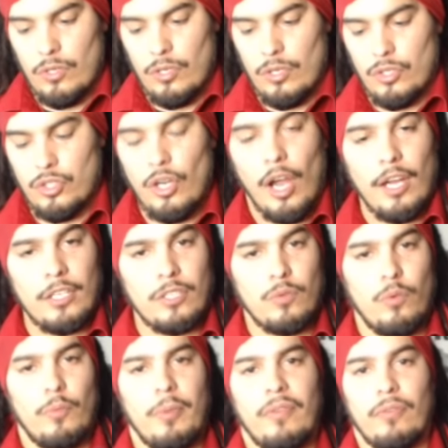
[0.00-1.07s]
Josh
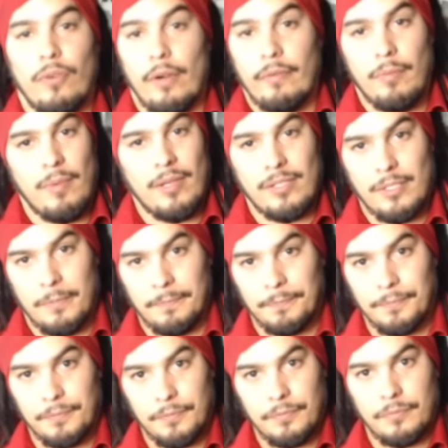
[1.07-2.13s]
will be forever missed.
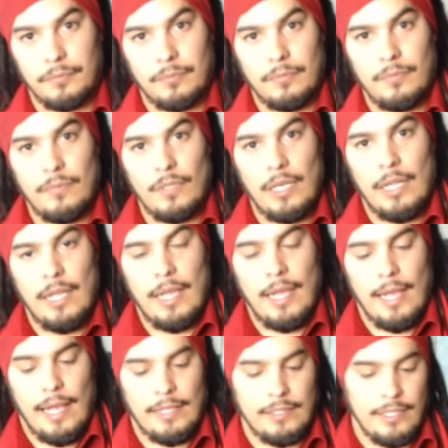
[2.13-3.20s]

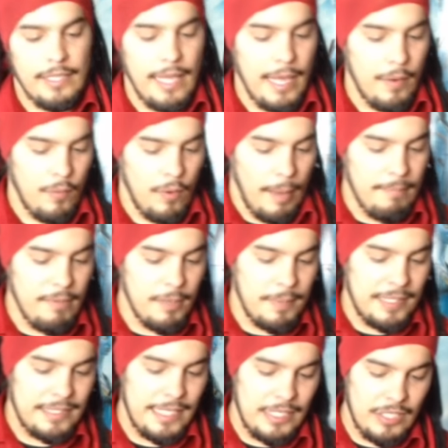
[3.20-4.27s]
And today I'm going to
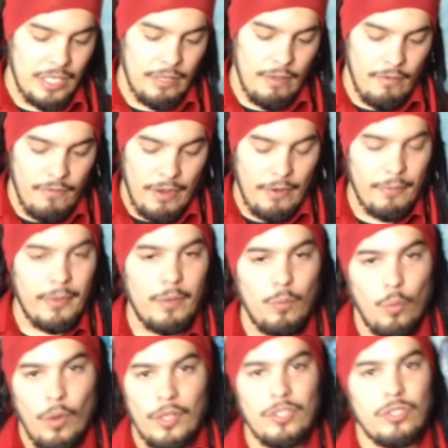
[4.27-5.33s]
be teaching a very
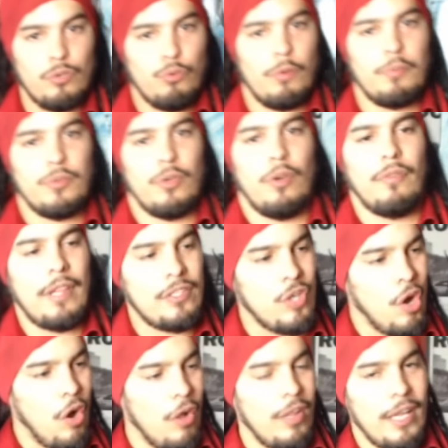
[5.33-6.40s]
one scripture. That's
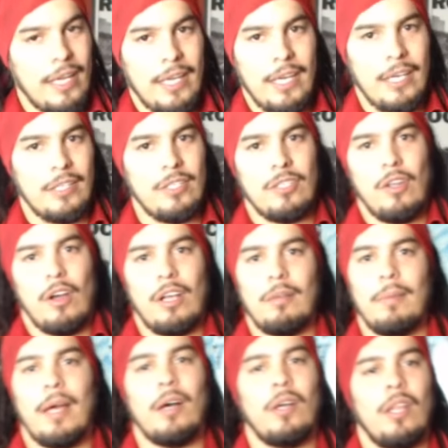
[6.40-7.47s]
all I need to talk
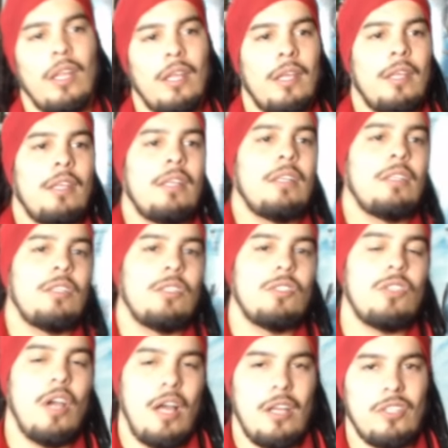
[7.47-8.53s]
about
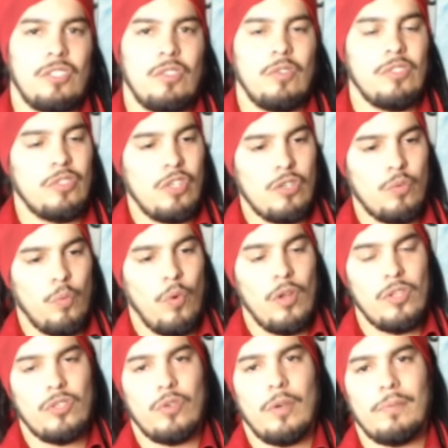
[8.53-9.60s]
Josh. There's just
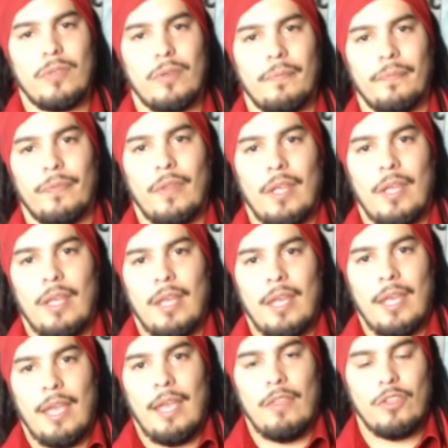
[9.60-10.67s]
one scripture.
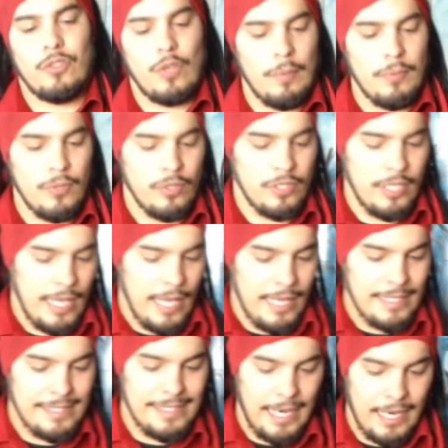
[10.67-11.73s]
And the scripture today
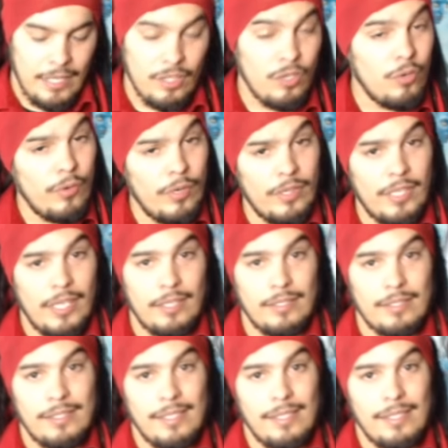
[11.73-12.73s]
is 2 Corinthians